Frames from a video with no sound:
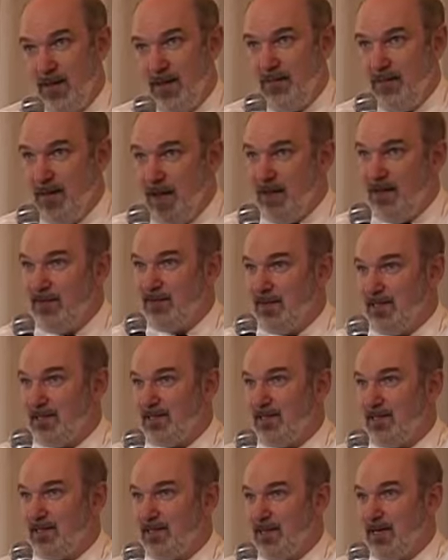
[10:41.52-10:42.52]
In many
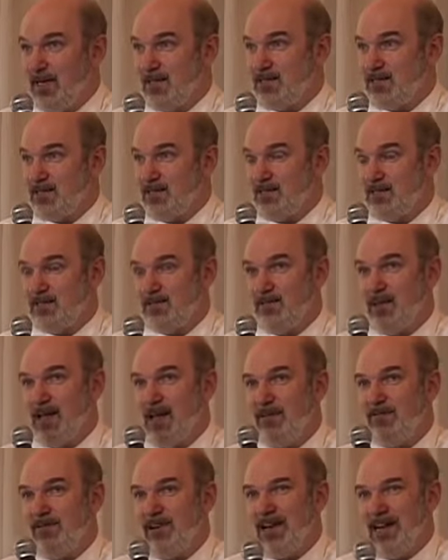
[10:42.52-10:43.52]
Western countries we
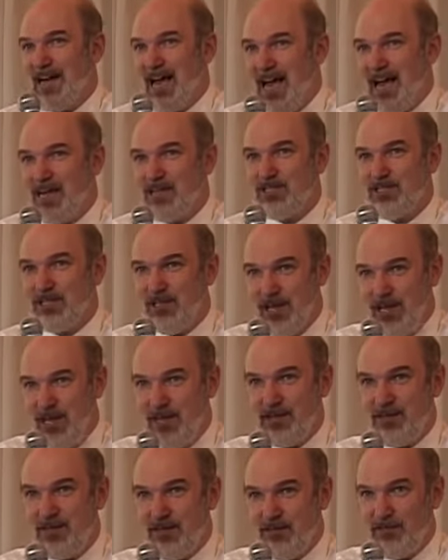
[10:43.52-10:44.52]
have a large
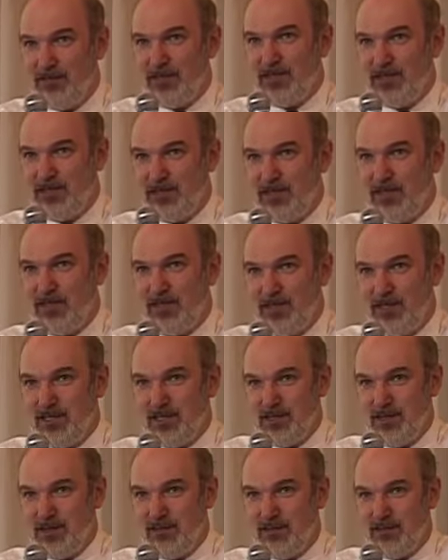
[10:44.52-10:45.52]
lack of Christian
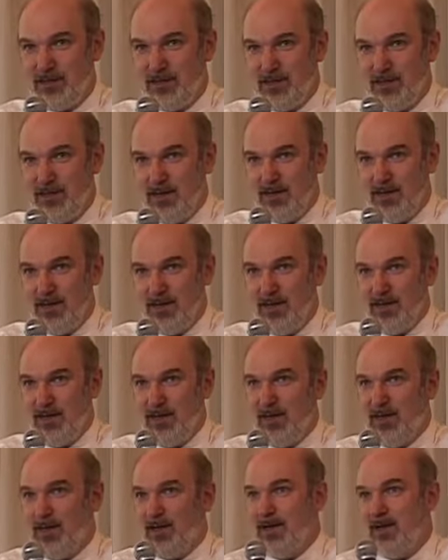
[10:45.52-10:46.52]
leadership,
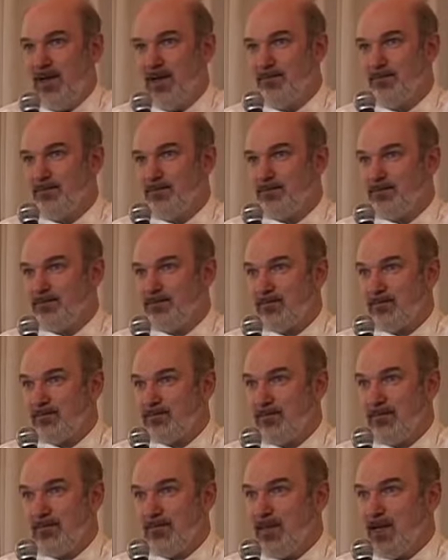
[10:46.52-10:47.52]
and
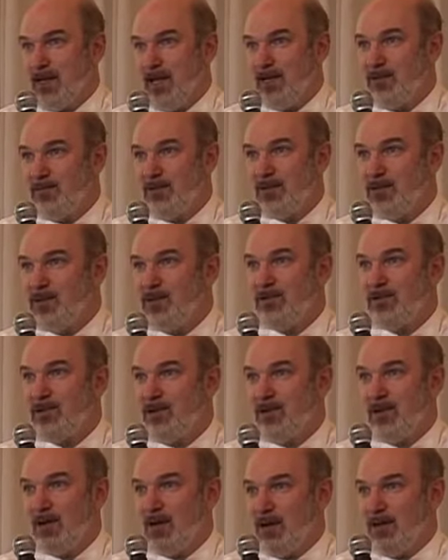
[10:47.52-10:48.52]
we don't
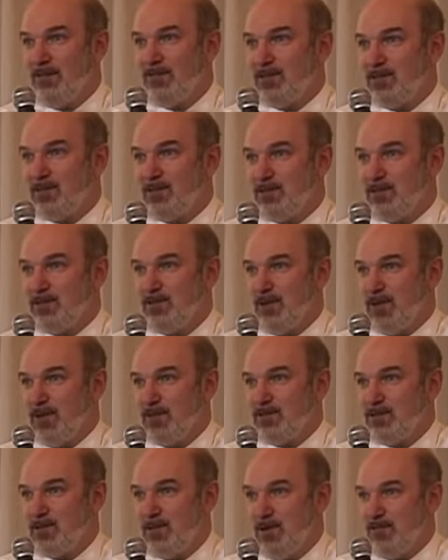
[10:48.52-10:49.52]
longer have the
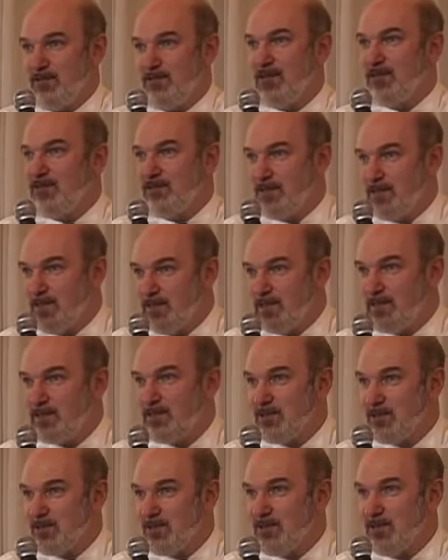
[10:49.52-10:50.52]
situation of 50
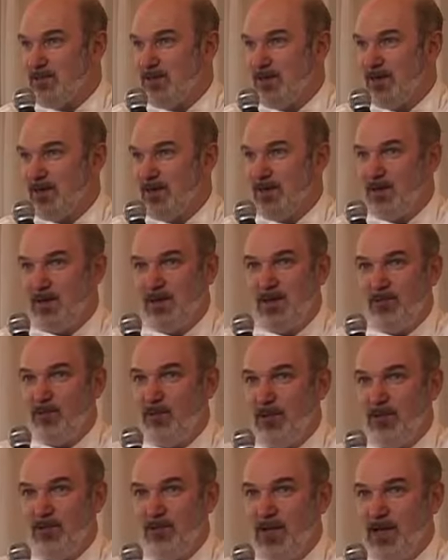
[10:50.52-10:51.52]
years ago
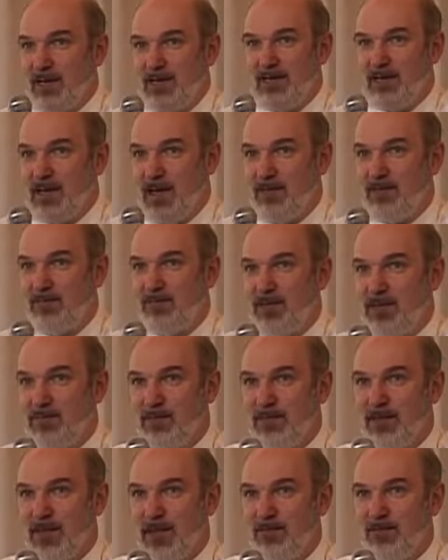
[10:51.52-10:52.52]
where we had enough
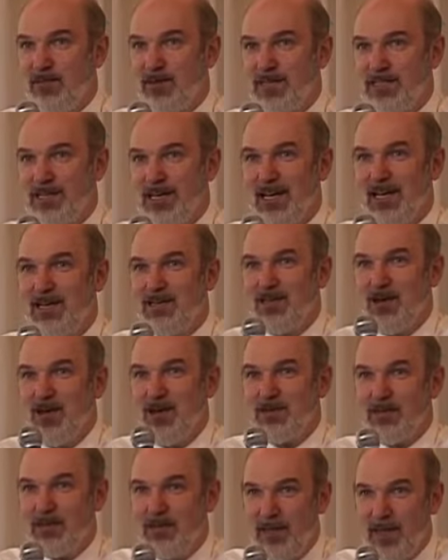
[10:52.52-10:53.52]
people that were trained
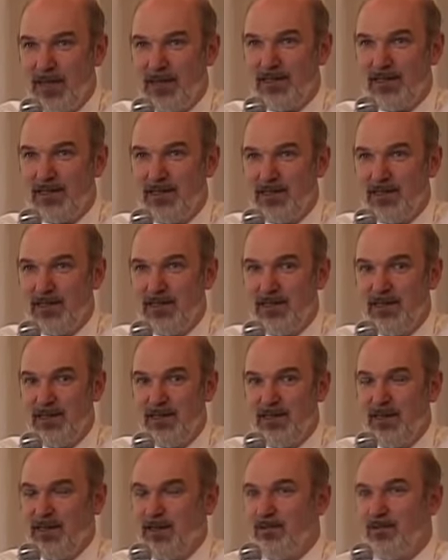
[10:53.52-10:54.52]
automatically,
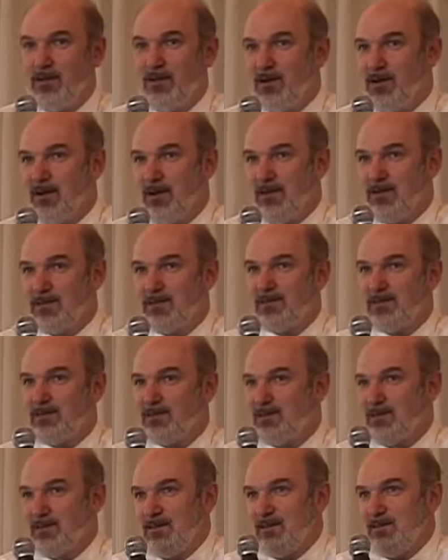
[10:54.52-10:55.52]

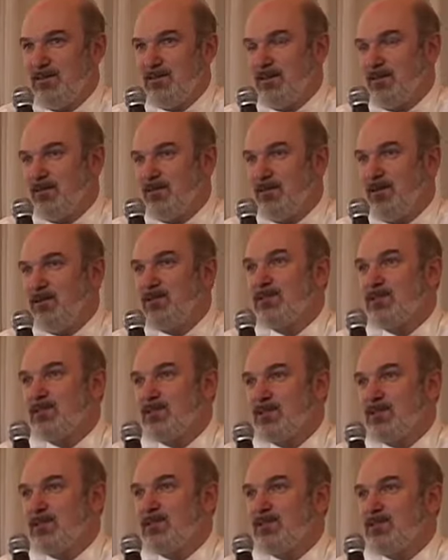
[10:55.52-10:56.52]
because in
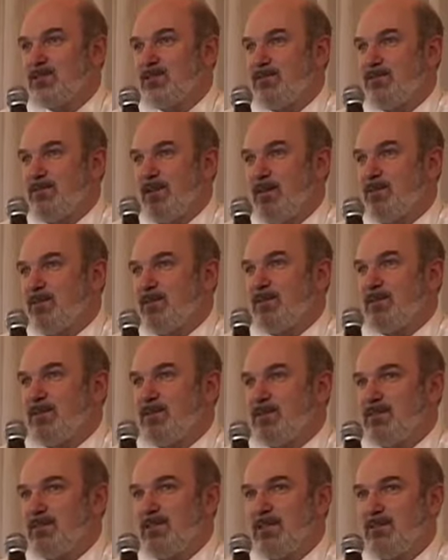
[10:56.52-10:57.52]
most Christian
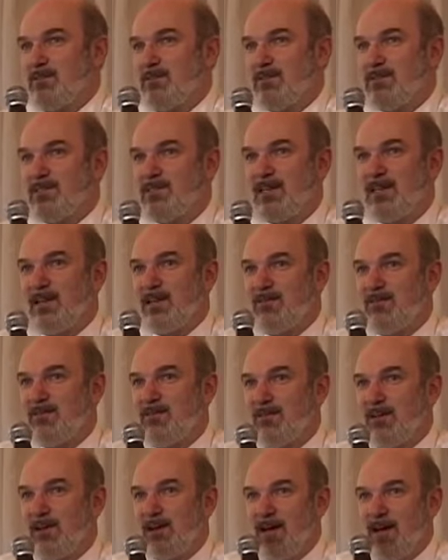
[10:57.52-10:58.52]
families it was taken
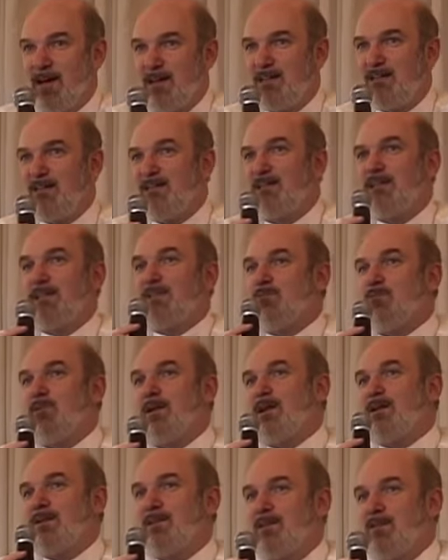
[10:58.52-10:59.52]
for granted that
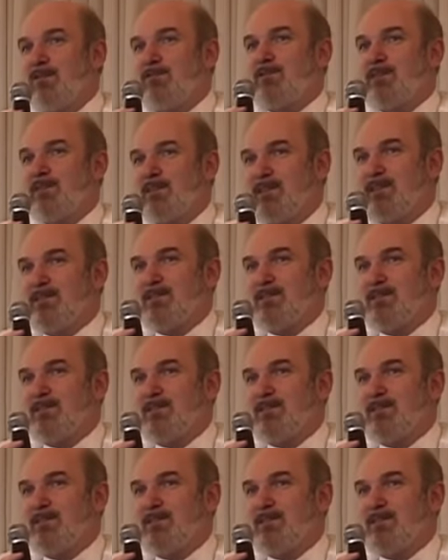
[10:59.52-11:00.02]
one of the